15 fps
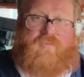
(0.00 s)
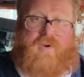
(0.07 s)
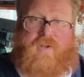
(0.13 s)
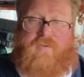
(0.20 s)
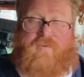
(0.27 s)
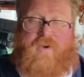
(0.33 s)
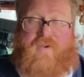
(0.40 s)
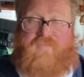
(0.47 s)

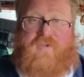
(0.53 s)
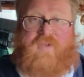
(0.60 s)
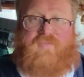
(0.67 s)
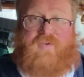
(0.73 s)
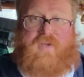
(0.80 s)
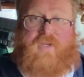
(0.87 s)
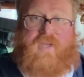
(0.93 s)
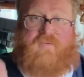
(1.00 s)
really grateful
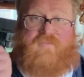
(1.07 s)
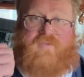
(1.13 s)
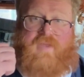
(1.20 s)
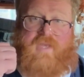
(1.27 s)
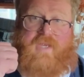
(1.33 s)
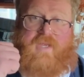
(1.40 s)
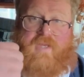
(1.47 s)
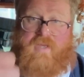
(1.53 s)
if you'd give
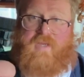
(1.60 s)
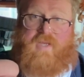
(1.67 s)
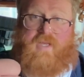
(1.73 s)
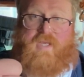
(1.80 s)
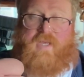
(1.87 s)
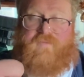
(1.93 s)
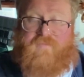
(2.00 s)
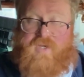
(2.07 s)
the
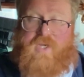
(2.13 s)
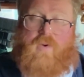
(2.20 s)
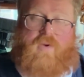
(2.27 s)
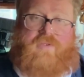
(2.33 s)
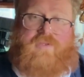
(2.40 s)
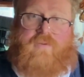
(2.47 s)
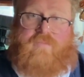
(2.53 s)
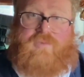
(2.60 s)
video
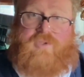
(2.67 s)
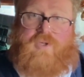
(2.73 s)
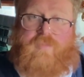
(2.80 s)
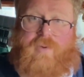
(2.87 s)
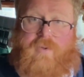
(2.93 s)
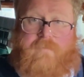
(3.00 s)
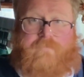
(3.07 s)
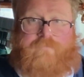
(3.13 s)
a thumbs up.
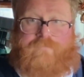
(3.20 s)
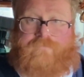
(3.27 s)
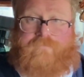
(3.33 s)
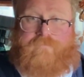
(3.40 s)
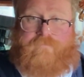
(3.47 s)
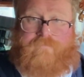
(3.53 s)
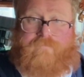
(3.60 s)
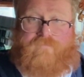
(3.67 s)

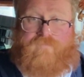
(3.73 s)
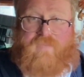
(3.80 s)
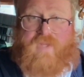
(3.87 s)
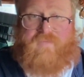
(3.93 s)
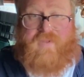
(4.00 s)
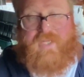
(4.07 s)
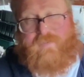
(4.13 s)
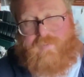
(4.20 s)

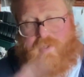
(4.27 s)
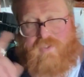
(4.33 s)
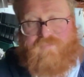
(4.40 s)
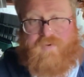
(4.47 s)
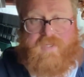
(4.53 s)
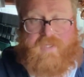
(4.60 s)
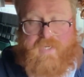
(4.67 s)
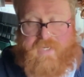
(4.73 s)
If you'd like to be
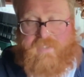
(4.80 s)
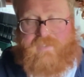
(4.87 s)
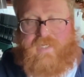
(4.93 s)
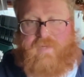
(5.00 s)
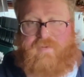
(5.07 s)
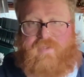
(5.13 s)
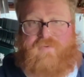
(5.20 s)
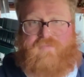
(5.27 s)
notified the next
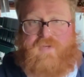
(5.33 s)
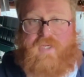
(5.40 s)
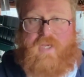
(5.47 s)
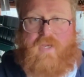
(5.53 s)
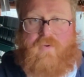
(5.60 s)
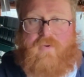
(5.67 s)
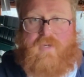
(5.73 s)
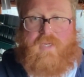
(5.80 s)
time there's a
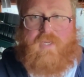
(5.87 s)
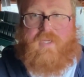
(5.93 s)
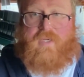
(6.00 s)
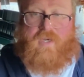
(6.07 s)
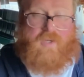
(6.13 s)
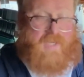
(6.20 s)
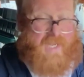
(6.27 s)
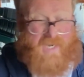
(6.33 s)
video
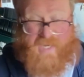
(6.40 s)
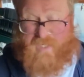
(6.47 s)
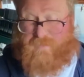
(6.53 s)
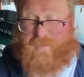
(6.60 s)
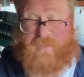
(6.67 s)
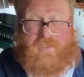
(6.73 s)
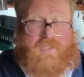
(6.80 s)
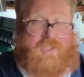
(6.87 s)
on any
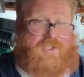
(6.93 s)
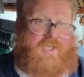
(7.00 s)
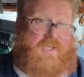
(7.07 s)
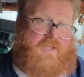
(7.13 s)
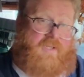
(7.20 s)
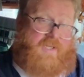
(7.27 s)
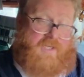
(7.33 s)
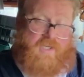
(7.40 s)
aspect of the
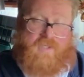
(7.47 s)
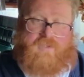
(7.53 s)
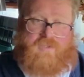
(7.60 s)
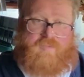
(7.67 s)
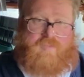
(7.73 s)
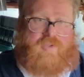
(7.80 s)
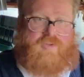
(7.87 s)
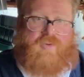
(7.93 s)
channel, then you can
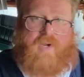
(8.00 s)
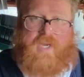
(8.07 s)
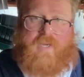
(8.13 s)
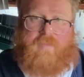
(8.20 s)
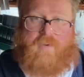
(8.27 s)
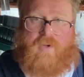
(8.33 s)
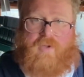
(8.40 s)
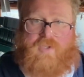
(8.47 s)

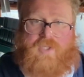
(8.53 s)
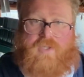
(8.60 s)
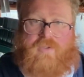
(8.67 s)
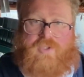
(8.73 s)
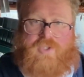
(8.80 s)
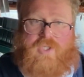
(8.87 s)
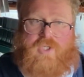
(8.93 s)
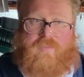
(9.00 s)
subscribe on
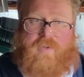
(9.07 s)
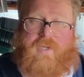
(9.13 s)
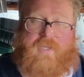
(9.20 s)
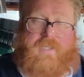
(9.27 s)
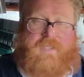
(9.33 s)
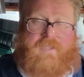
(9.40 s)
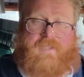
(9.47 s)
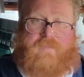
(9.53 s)
YouTube.
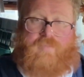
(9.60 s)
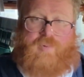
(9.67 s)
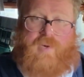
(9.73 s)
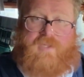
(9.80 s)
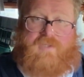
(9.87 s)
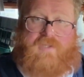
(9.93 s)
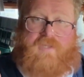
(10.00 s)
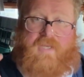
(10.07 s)

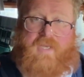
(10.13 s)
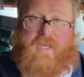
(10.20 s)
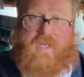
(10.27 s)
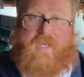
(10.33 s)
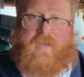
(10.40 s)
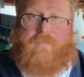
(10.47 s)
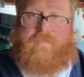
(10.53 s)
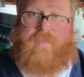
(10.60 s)
Press
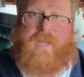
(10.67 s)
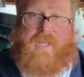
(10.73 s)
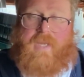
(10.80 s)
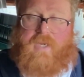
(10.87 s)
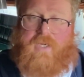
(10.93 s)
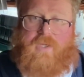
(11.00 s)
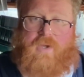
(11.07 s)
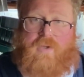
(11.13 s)
the bell
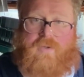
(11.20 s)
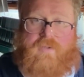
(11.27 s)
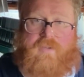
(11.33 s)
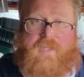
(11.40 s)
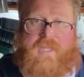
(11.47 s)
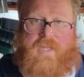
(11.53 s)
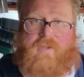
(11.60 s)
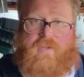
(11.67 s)
icon.
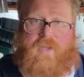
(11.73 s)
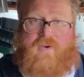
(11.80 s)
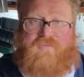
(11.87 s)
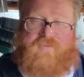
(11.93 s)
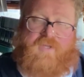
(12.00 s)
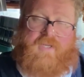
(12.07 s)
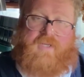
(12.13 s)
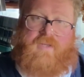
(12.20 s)
That will
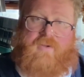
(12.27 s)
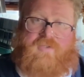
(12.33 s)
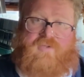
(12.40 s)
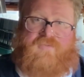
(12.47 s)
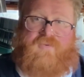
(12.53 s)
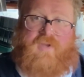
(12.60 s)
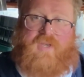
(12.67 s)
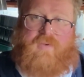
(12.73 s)
hopefully
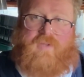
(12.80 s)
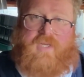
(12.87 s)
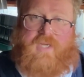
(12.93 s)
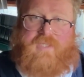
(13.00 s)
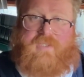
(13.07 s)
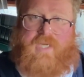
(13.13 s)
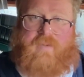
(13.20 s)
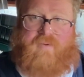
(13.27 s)
notify you when the
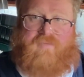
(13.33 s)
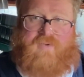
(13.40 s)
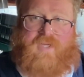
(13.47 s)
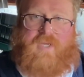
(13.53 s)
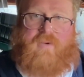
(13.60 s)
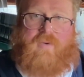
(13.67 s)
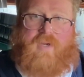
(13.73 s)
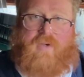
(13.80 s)
next time a
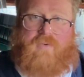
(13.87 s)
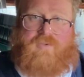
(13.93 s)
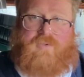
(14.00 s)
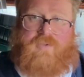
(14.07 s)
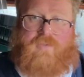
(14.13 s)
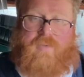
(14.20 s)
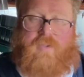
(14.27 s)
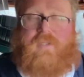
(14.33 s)
video goes
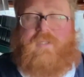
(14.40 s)
up.